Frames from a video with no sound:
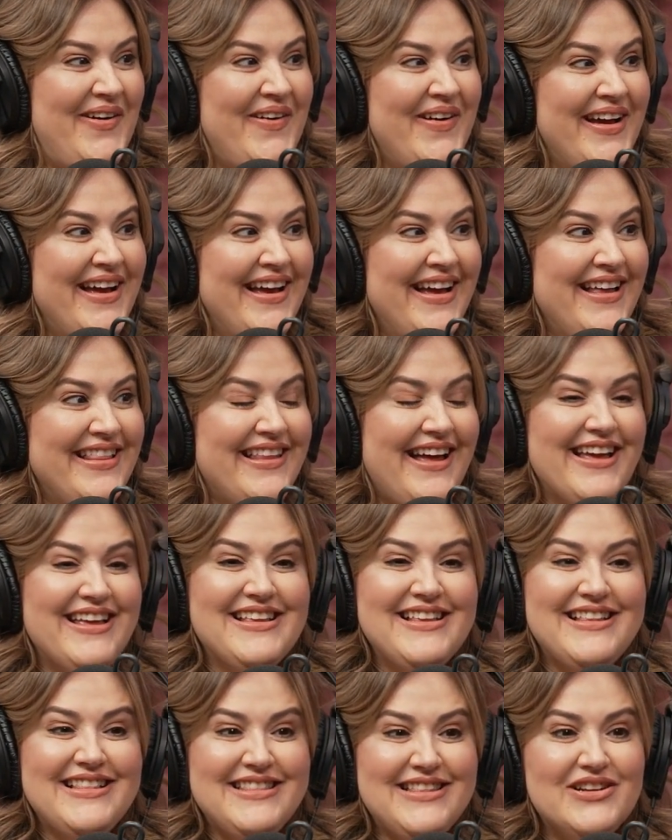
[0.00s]
know,
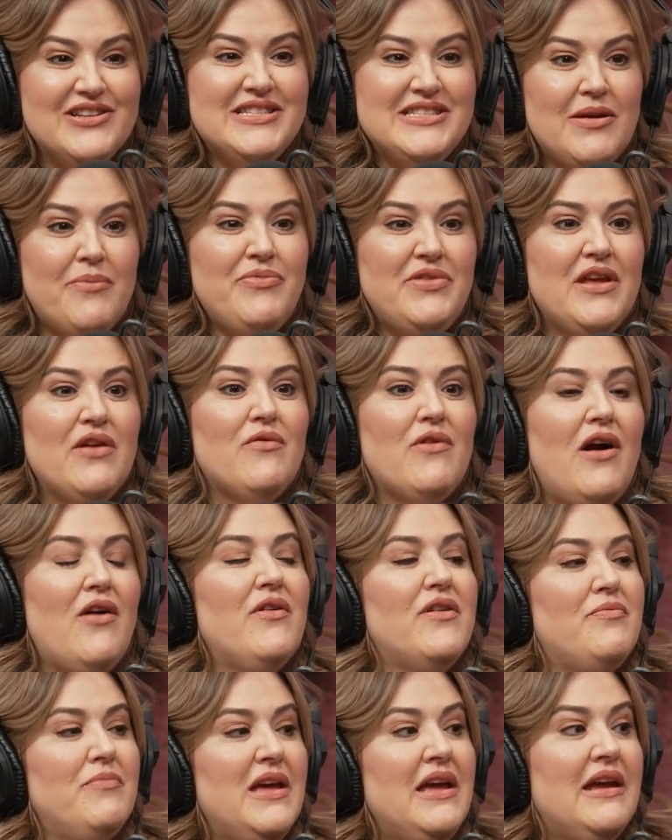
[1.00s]
like there's something wrong
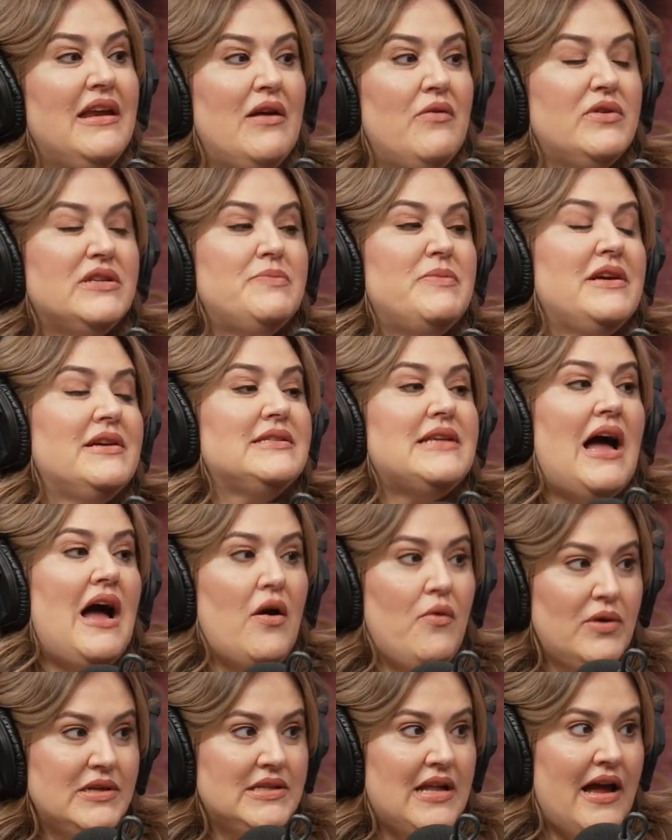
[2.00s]
with me. And it was because
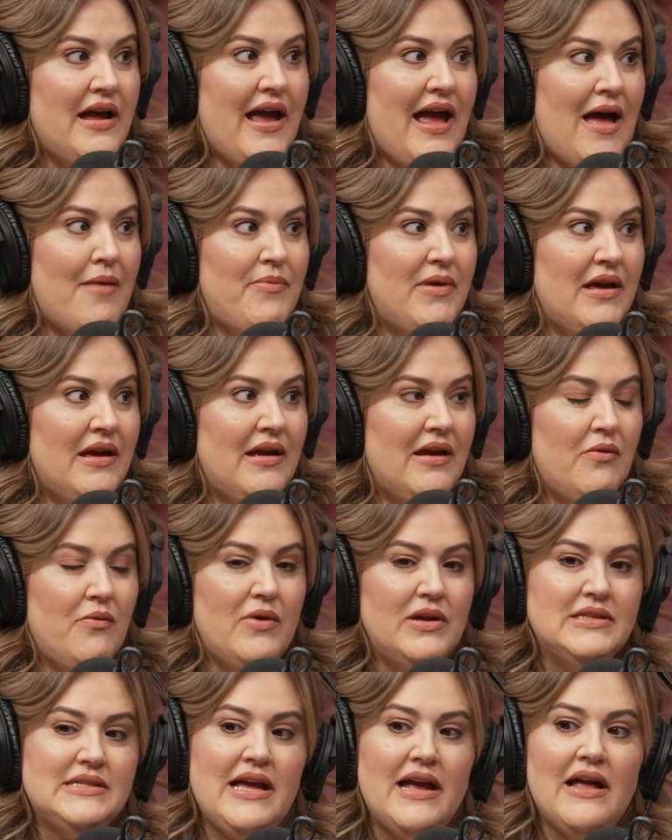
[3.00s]
I was not happy. And
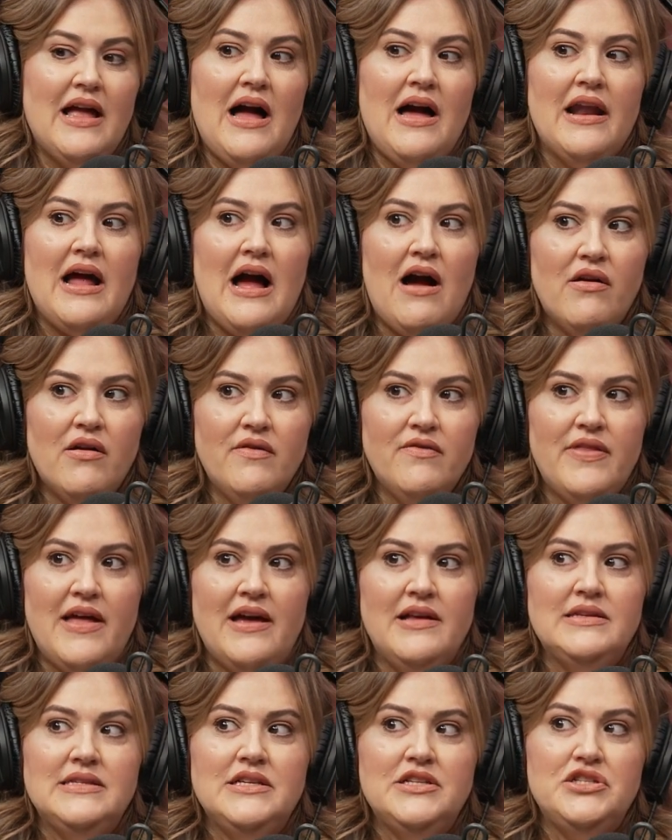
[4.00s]
once I got out of
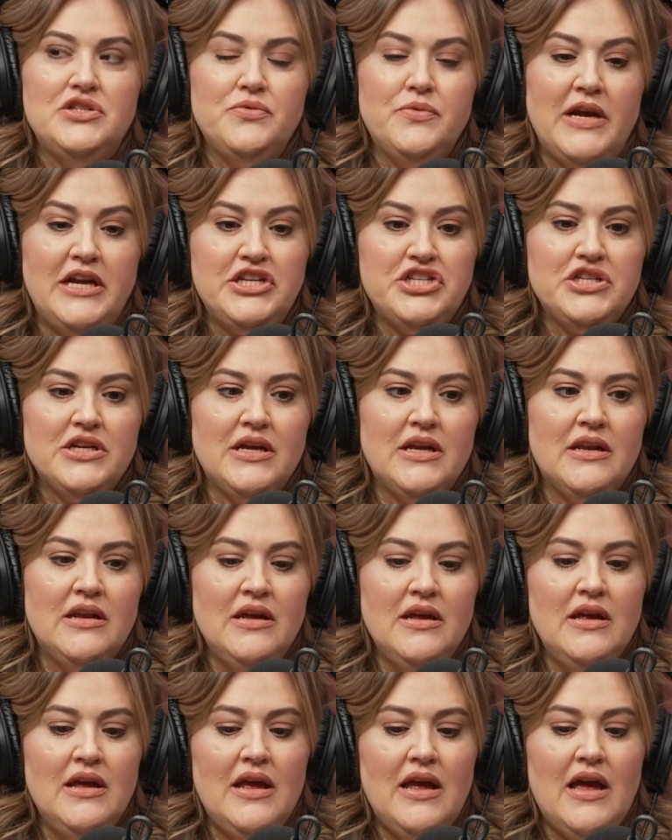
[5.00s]
that situation
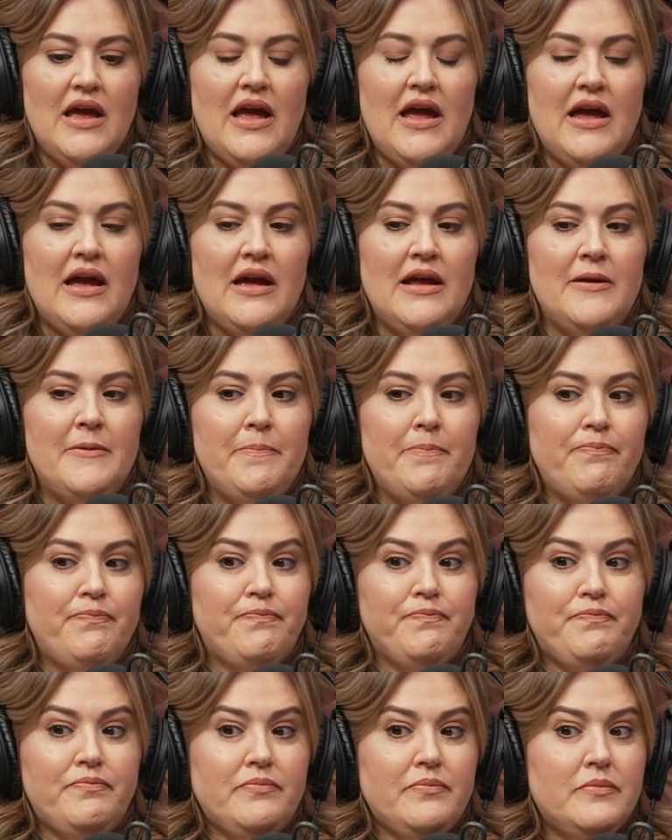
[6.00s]
and
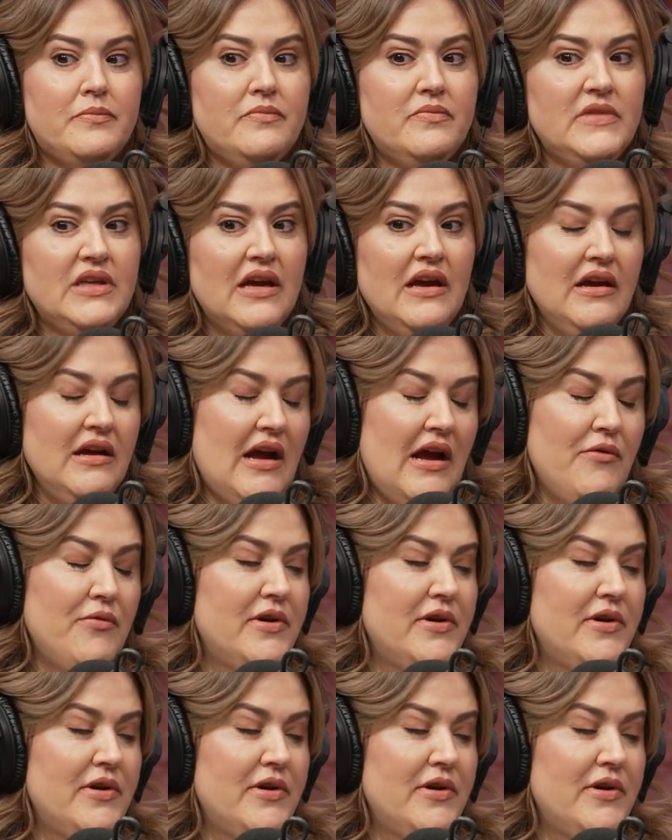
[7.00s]
I